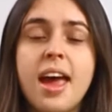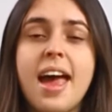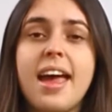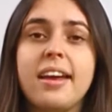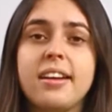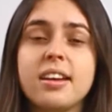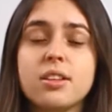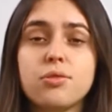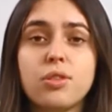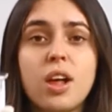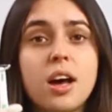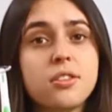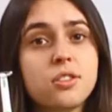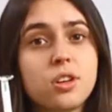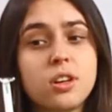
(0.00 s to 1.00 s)
And this
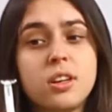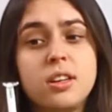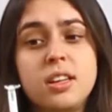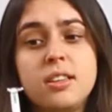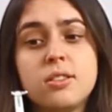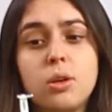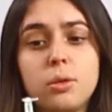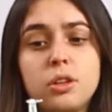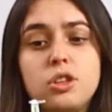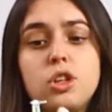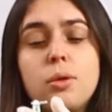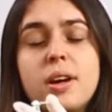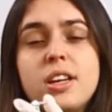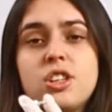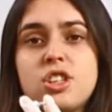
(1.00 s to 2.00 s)
flosser needs only
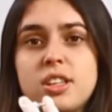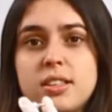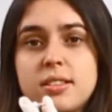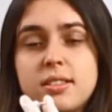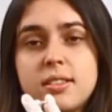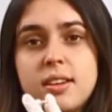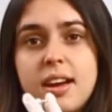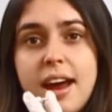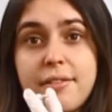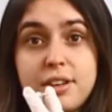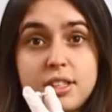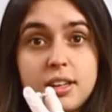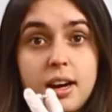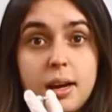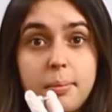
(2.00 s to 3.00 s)
2 inches every
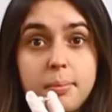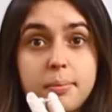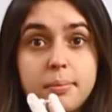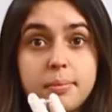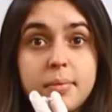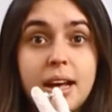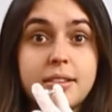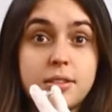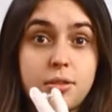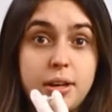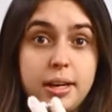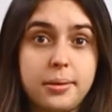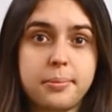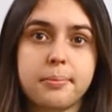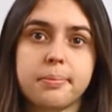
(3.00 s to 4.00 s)
time. That's great.